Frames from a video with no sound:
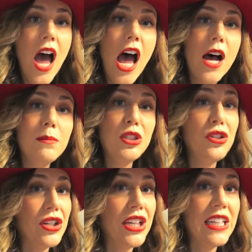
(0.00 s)
Um,
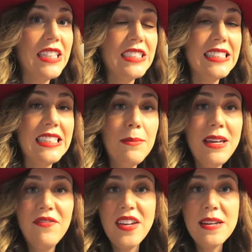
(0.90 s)
you can send
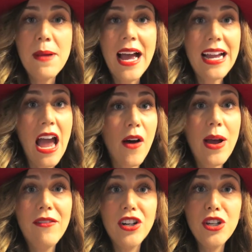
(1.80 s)
me feedback
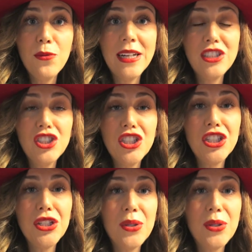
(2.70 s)
however you wish to.